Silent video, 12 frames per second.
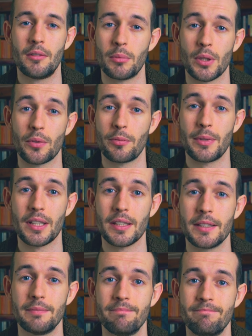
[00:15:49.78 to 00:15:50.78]
But
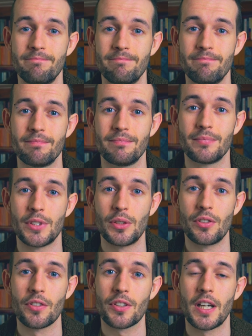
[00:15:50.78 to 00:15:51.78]
ultimately, you
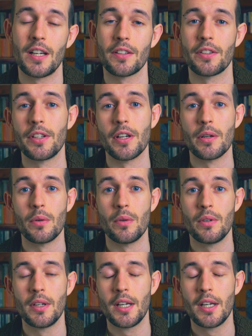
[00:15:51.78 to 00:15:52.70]
just can't know.